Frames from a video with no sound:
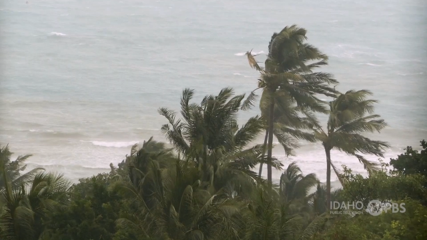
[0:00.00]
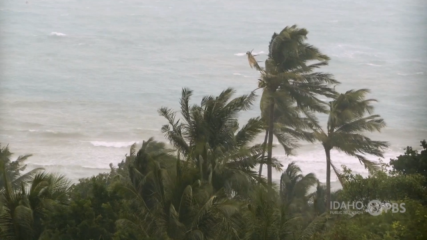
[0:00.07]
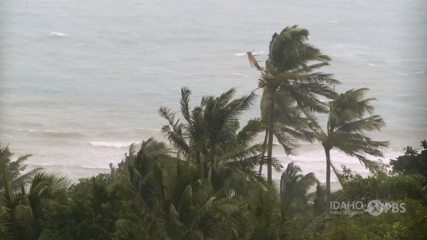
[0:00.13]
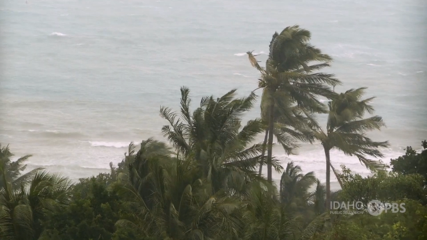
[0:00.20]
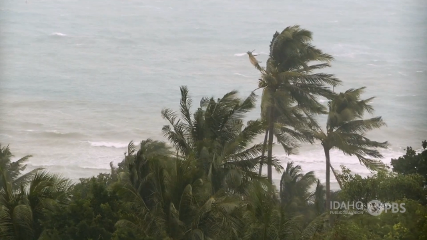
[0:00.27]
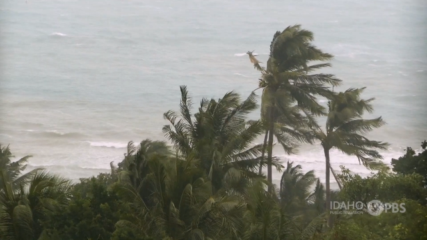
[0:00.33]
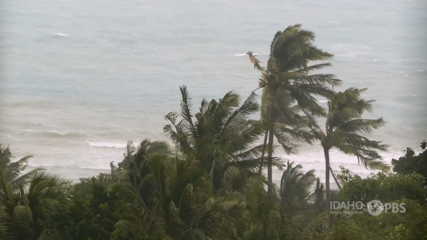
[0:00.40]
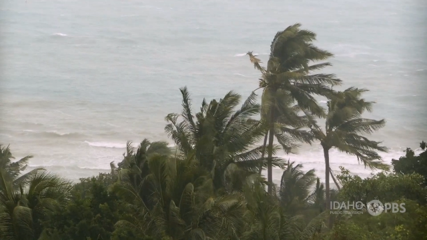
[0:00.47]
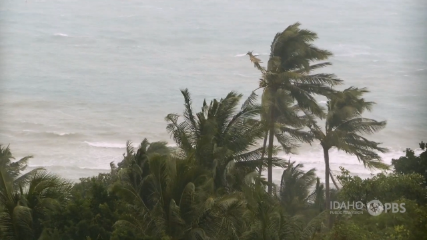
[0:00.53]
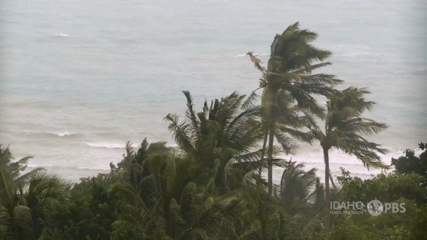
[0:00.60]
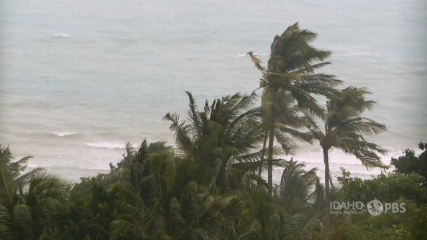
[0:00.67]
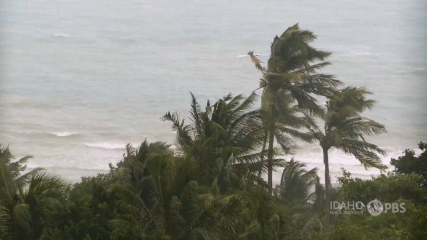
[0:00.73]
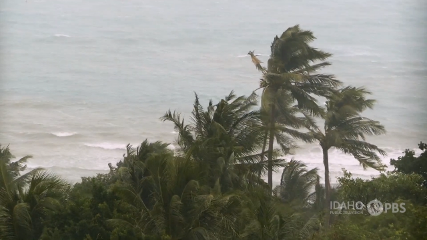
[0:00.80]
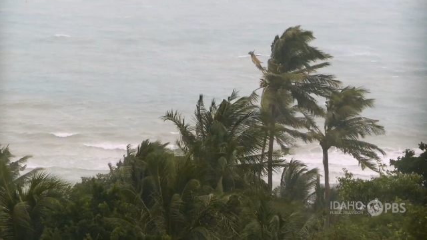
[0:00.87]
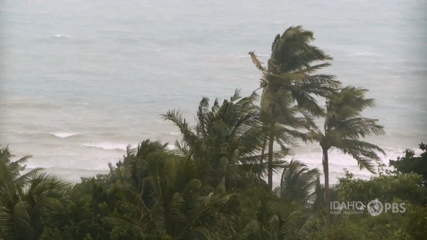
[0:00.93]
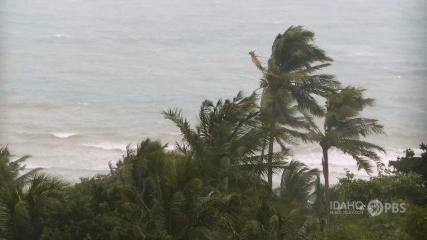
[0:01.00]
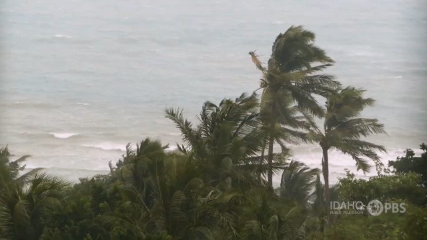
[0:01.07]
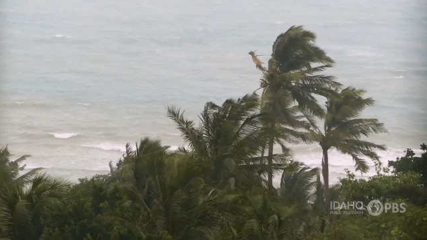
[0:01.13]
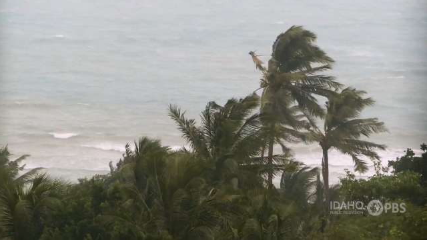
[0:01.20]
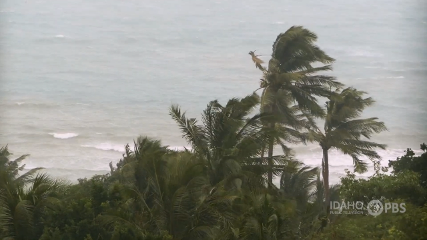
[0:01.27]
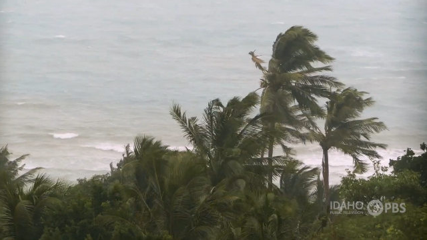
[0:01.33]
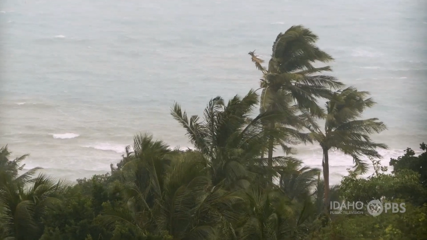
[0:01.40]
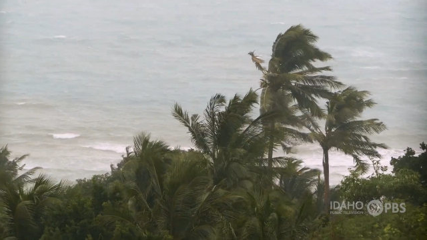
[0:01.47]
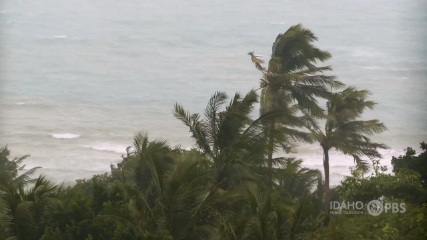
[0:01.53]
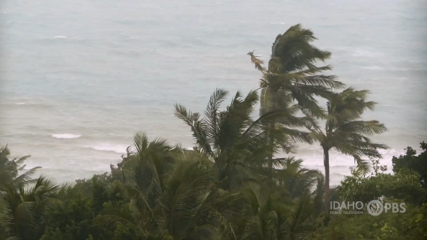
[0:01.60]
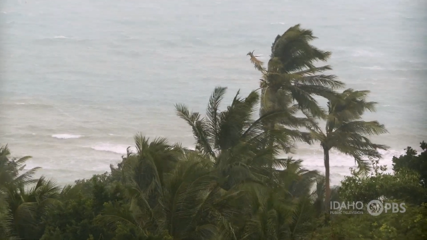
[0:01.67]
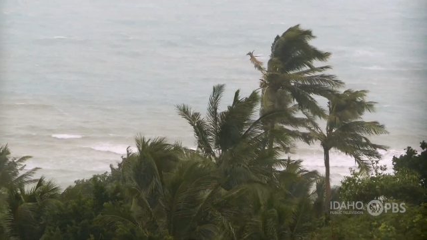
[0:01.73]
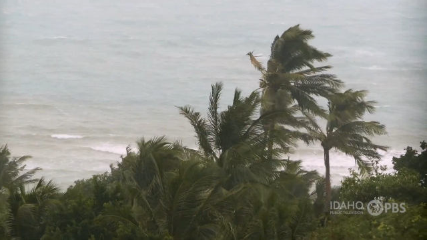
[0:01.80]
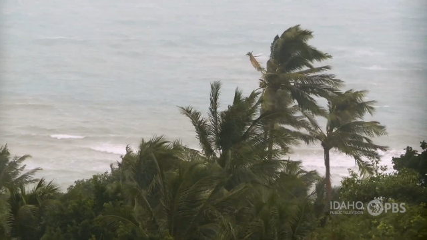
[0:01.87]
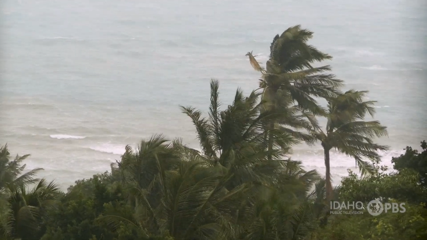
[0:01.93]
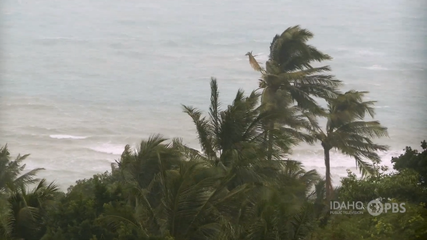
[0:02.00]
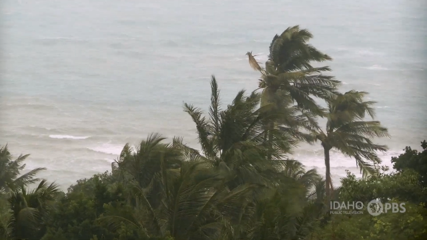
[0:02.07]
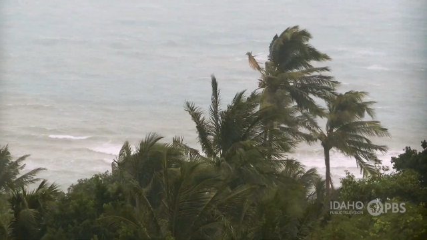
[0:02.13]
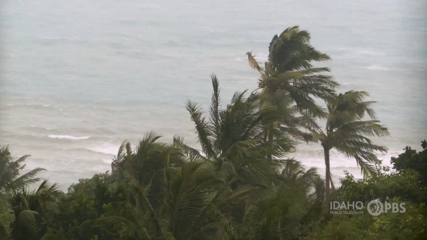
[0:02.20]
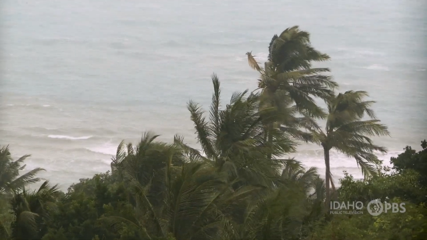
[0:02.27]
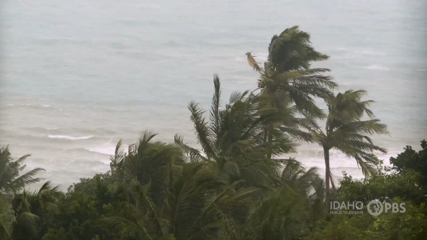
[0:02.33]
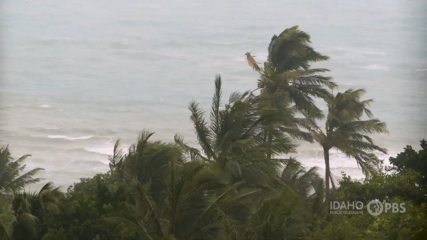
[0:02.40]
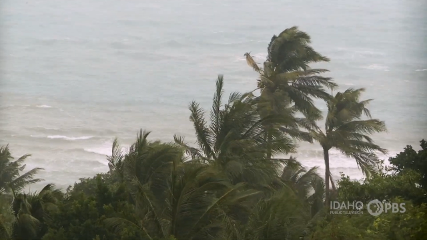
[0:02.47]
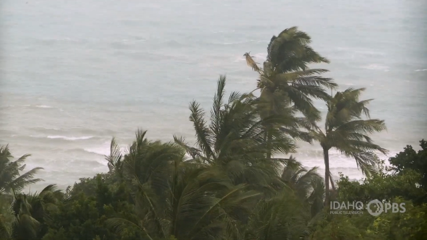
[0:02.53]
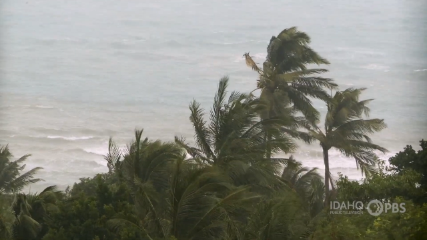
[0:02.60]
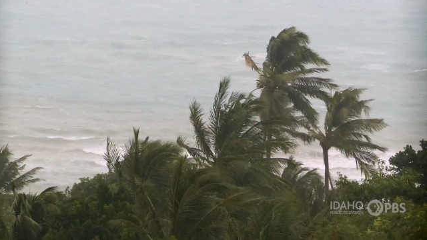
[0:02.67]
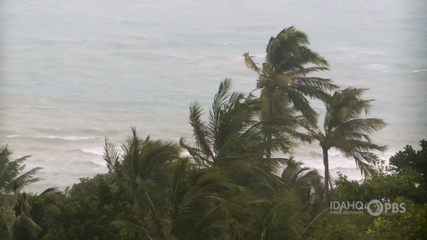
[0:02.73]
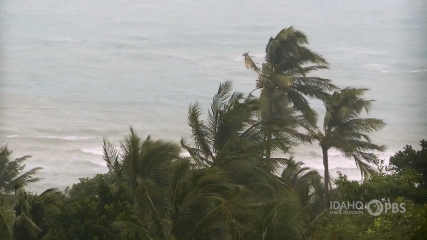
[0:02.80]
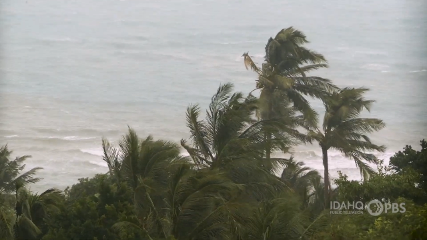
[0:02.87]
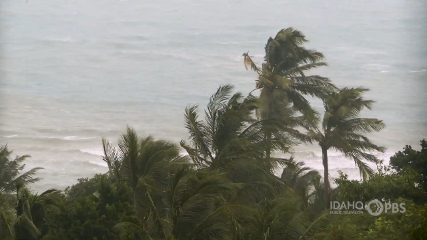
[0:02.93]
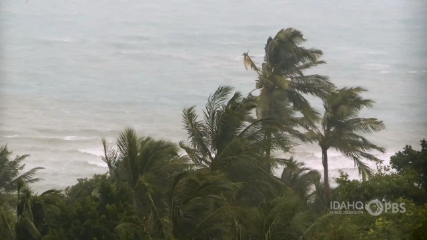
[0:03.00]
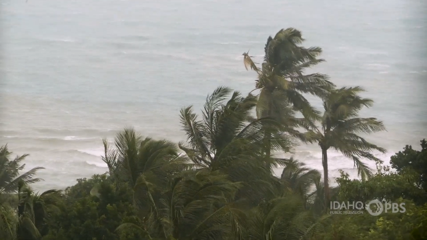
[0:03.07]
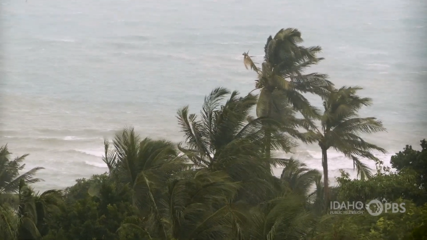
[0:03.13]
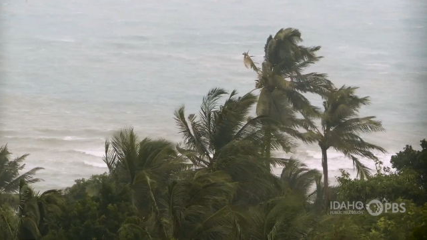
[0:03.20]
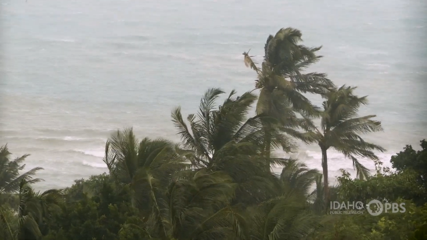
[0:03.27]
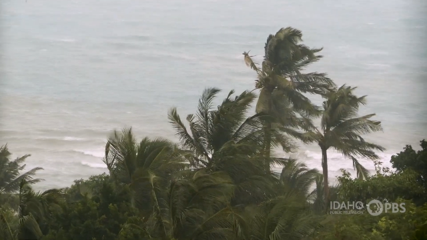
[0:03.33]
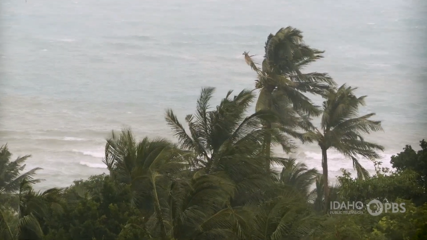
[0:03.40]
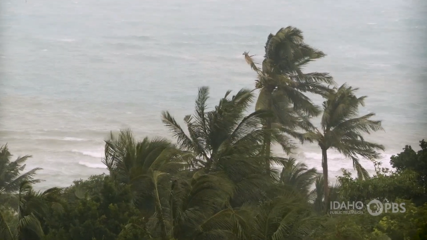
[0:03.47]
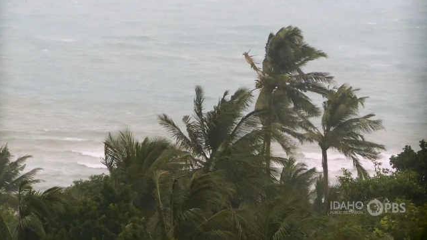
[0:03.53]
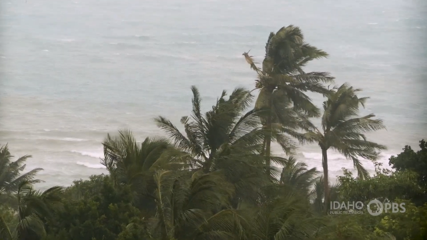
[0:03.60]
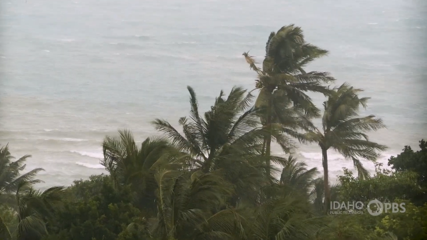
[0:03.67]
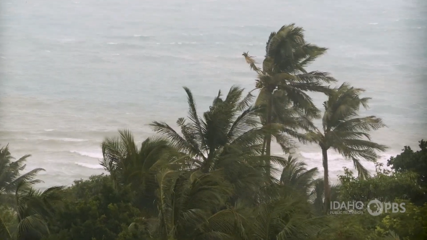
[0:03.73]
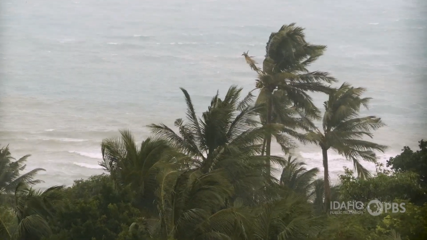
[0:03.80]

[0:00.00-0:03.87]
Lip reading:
Nobody's mouth can be seen.